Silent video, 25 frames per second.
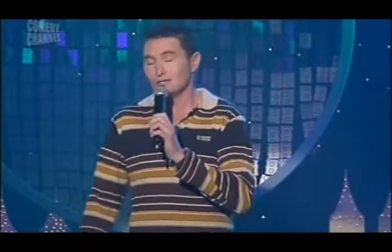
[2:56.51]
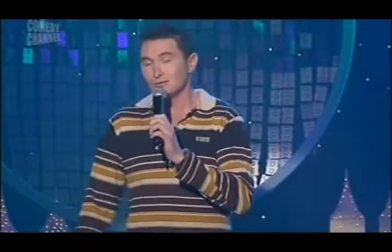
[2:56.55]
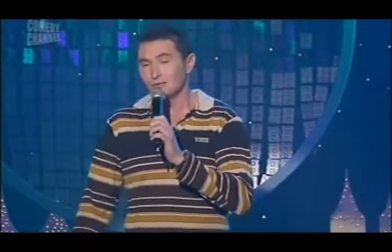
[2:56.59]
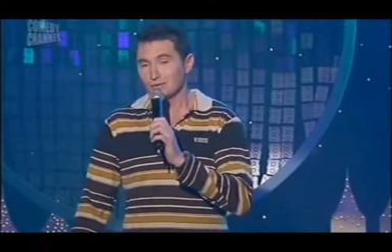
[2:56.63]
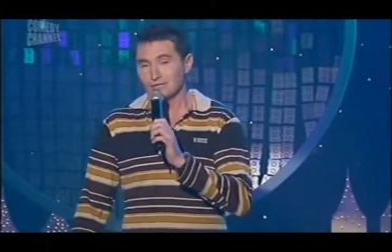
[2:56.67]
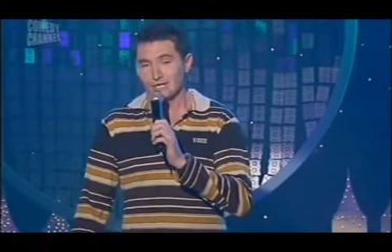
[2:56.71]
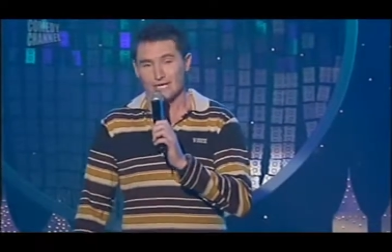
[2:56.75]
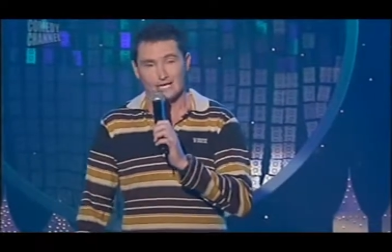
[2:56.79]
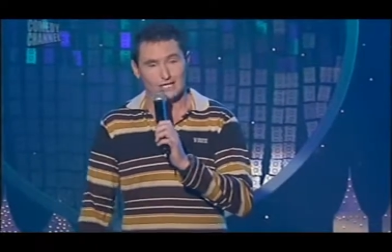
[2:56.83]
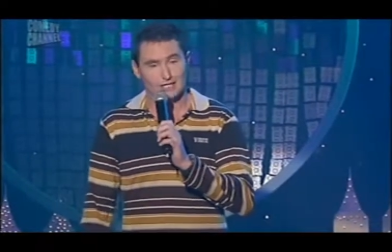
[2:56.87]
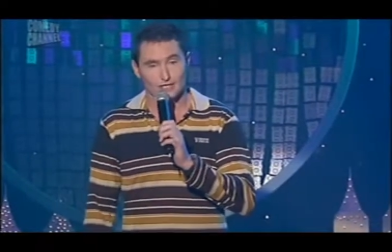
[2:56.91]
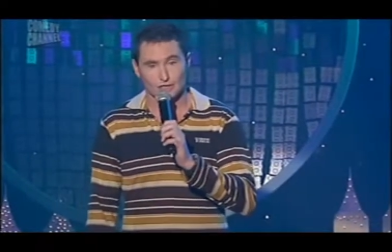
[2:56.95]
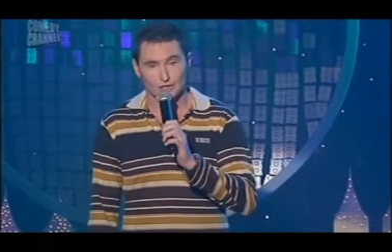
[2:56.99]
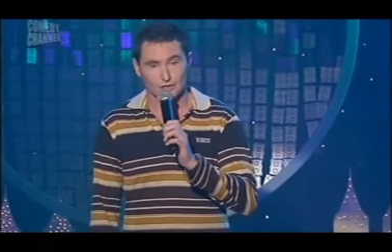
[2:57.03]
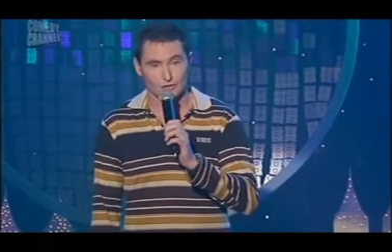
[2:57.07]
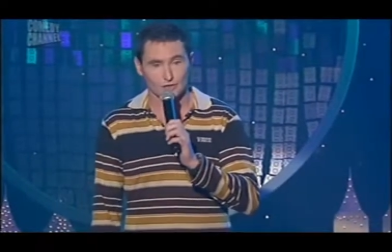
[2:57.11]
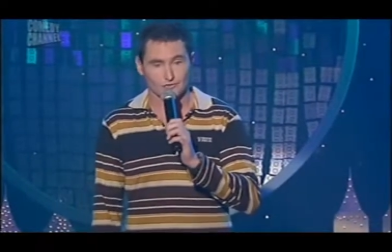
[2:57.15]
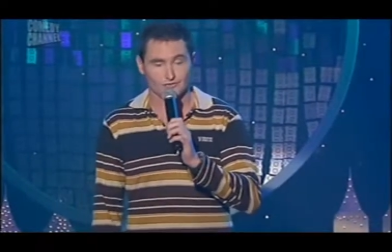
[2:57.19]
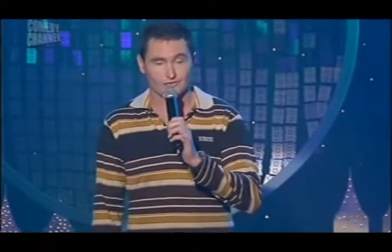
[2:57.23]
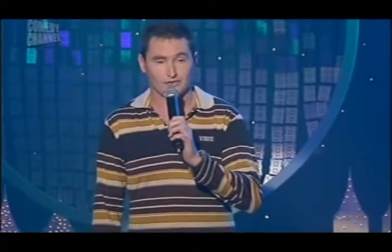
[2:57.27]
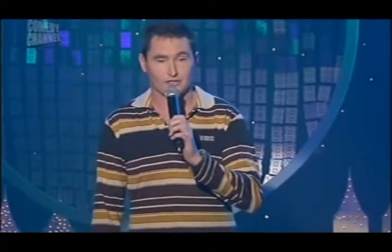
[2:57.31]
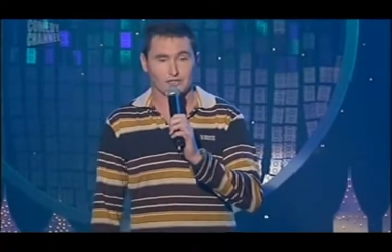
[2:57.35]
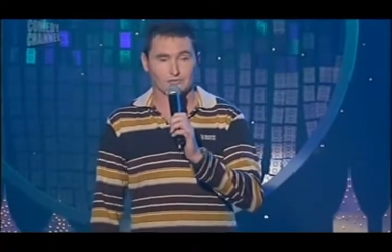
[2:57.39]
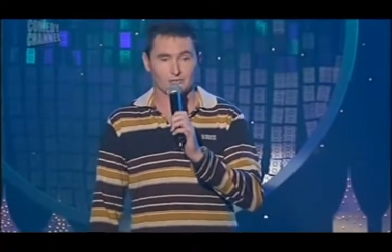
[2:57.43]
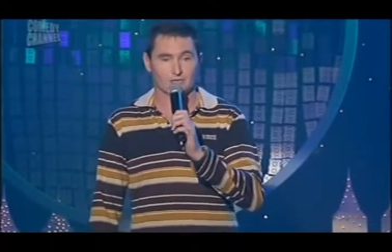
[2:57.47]
without a
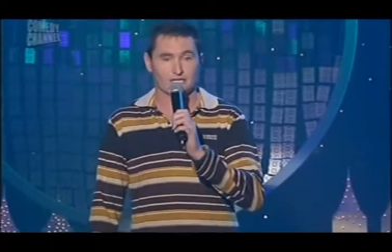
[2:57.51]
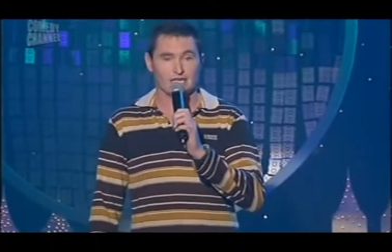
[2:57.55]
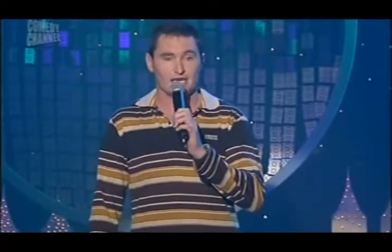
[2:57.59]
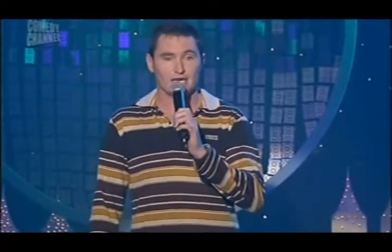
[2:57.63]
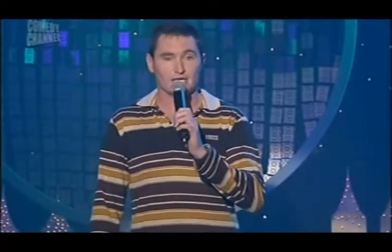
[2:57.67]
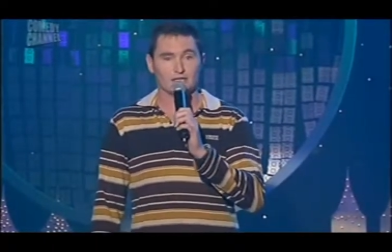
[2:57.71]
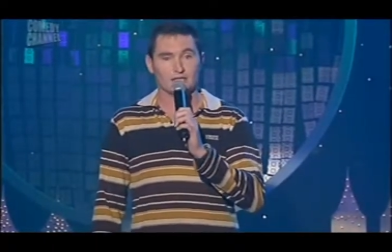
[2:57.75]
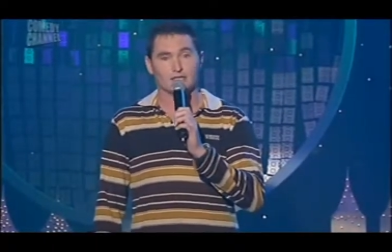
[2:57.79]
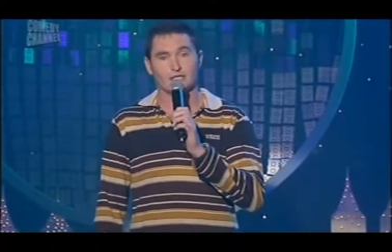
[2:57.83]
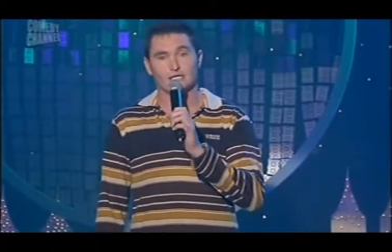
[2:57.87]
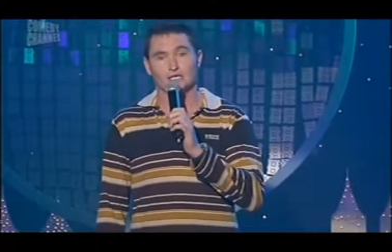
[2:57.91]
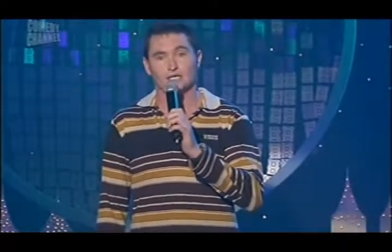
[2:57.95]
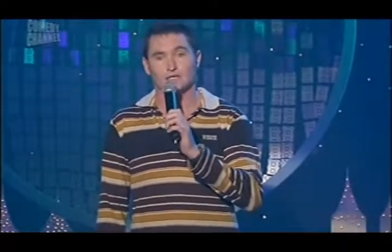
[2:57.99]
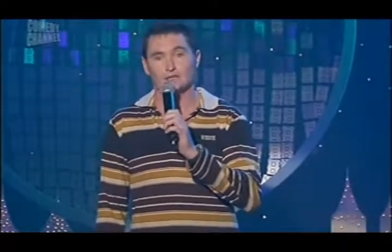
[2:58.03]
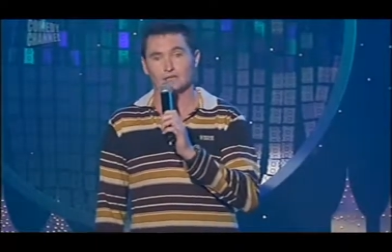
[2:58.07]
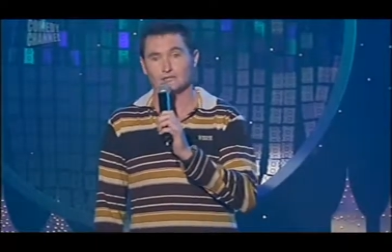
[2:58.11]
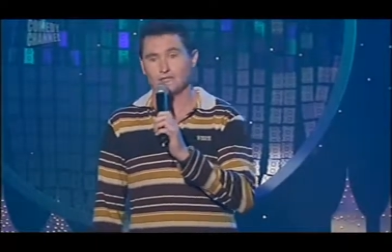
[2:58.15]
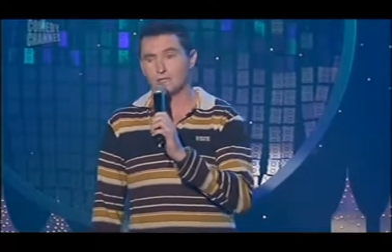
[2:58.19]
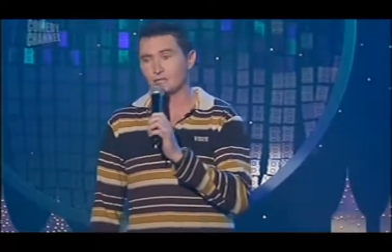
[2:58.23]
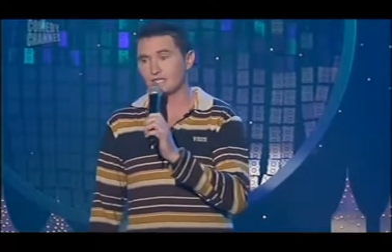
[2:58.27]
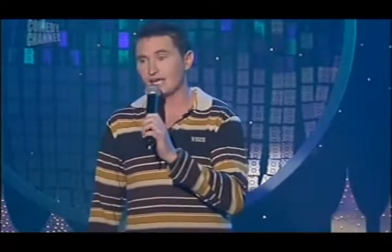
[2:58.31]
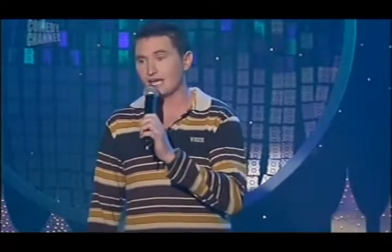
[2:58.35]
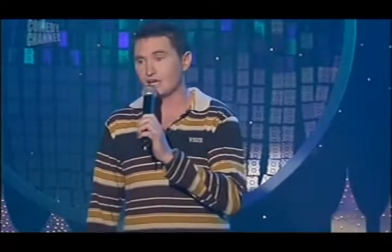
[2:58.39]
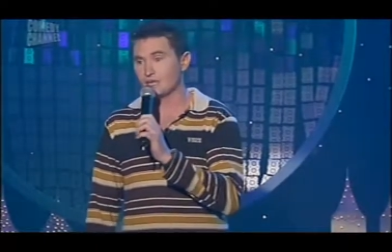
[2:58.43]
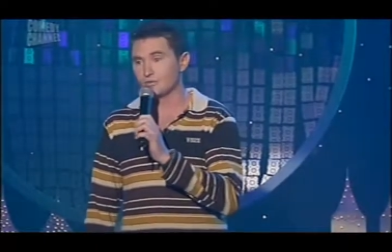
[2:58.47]
girlfriend, without, you know,
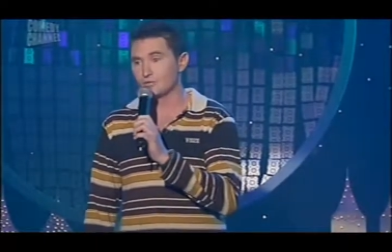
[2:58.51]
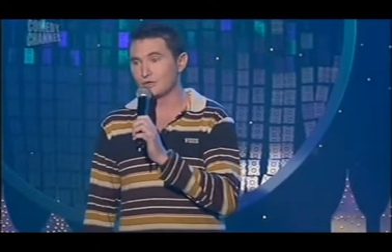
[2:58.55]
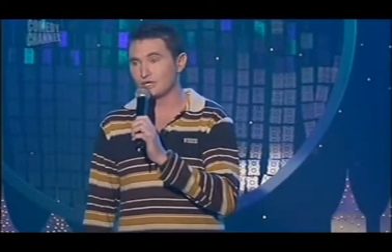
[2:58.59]
without